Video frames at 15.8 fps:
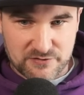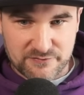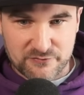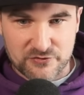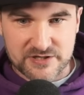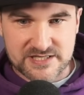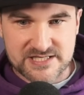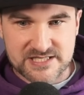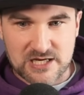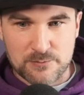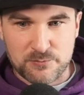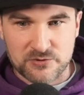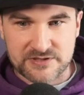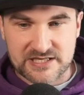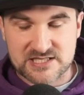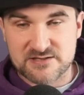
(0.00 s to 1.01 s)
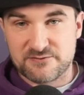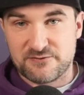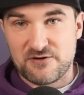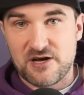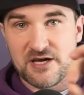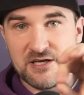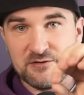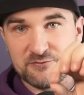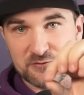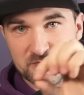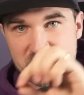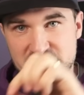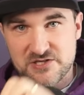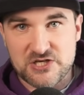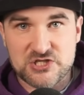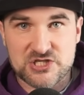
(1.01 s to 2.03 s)
for example, that's flying from
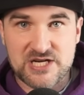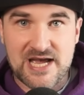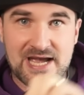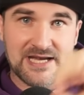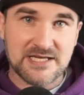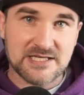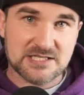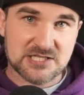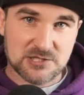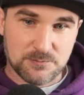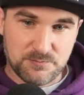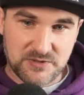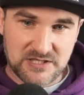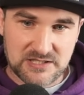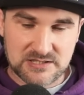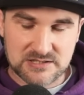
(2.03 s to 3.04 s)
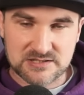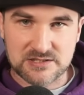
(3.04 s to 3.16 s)
station A to B,